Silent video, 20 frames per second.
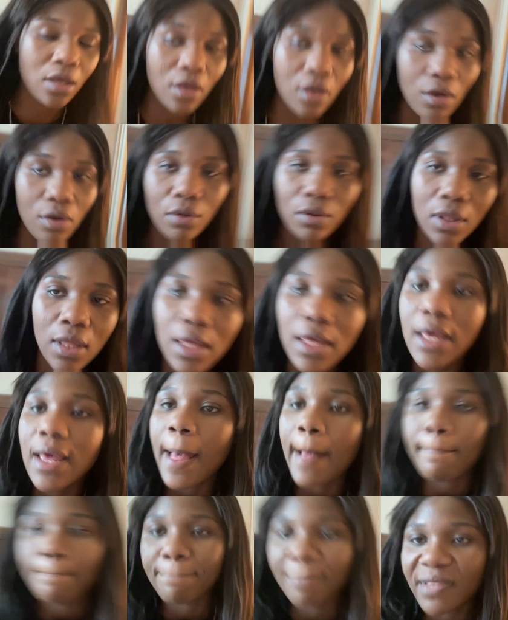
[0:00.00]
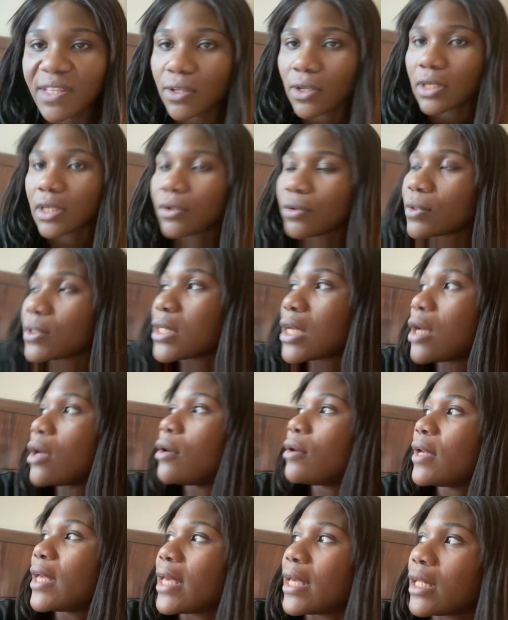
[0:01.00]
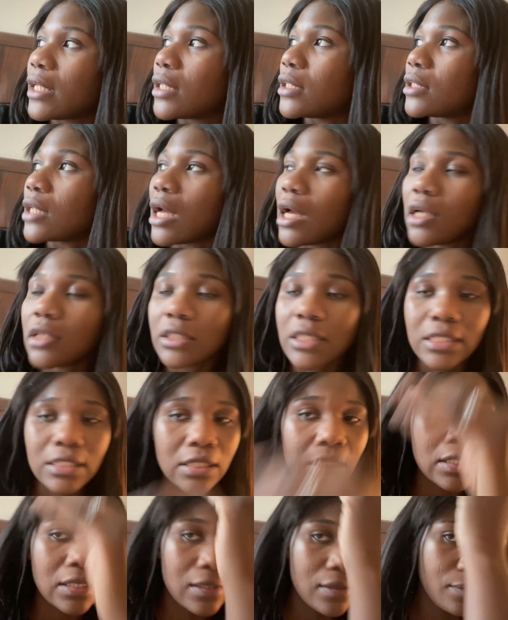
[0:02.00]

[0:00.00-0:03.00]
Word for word: was so stressful, guys, too stressful. So we